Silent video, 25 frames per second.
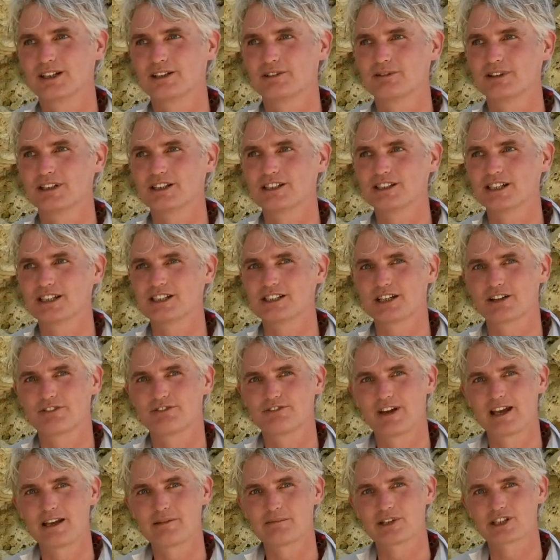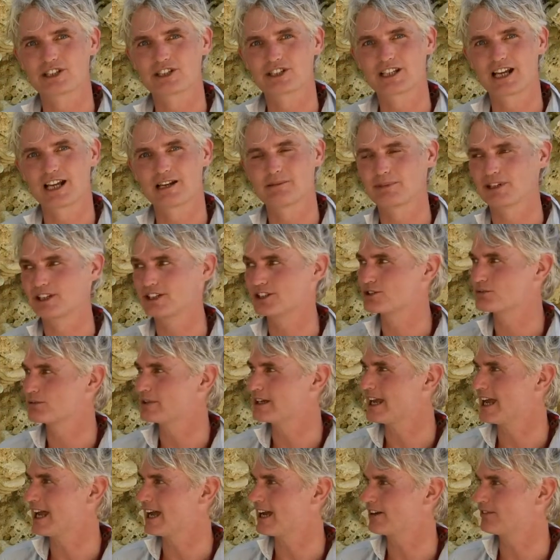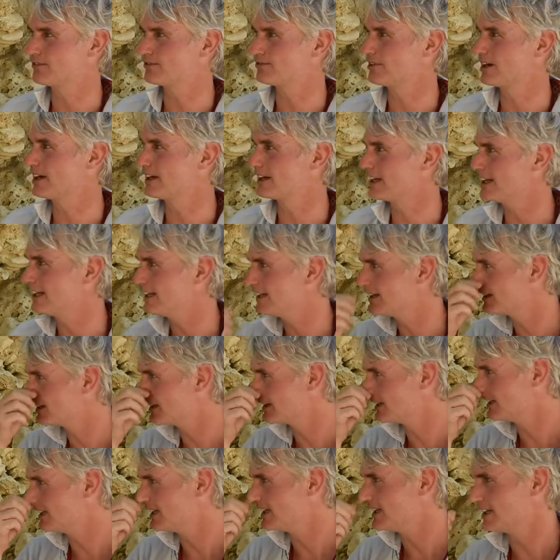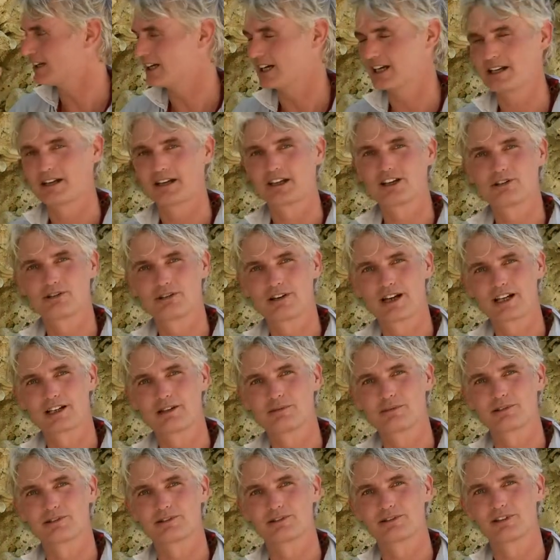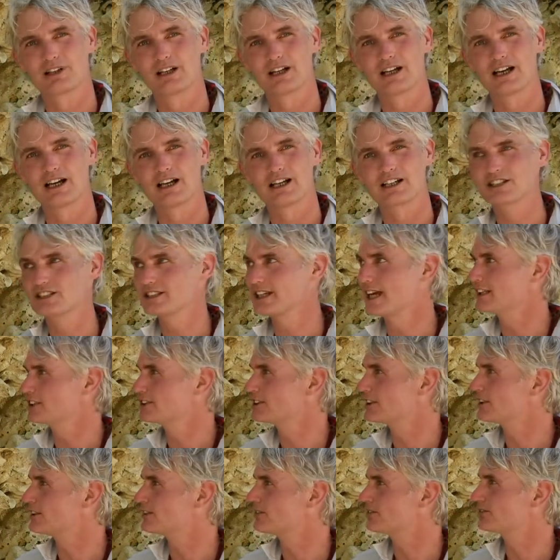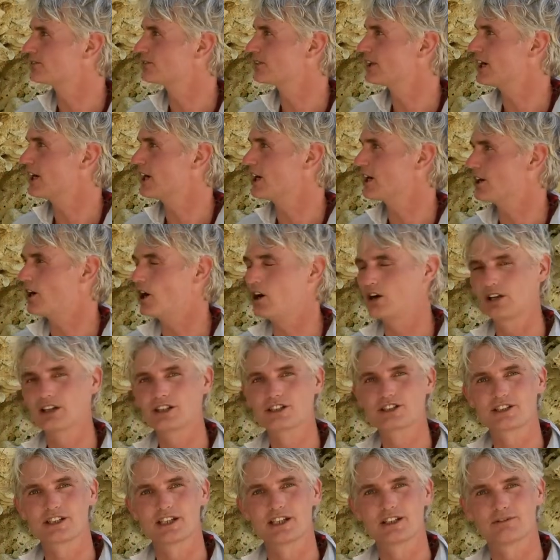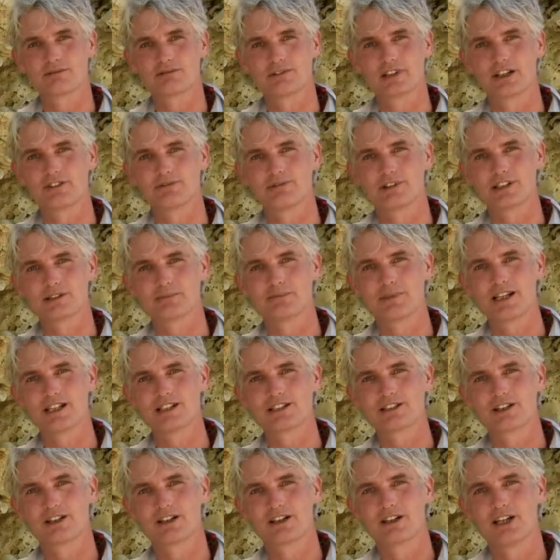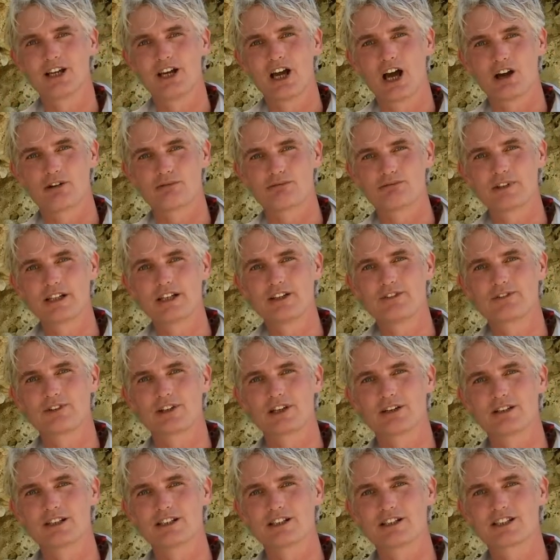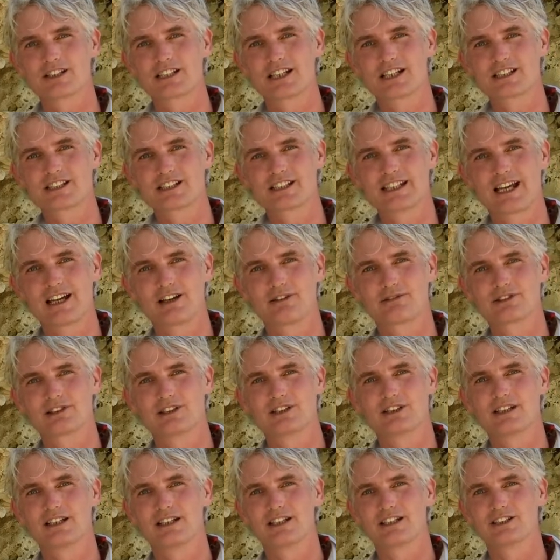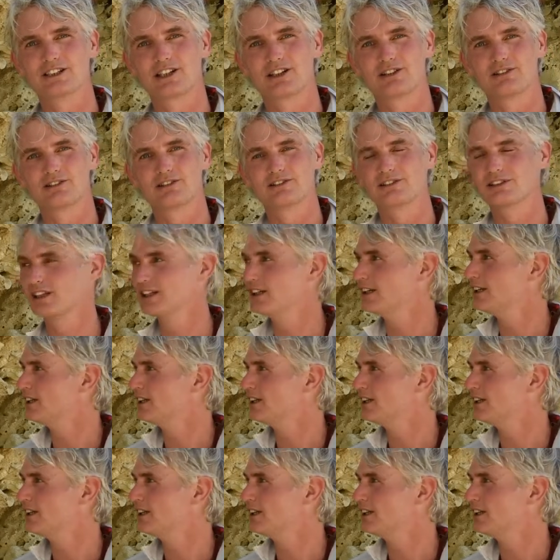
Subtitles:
which is a famous site because we have right here an incredible section of Holocene reef, which means a reef that is 6,000 years old.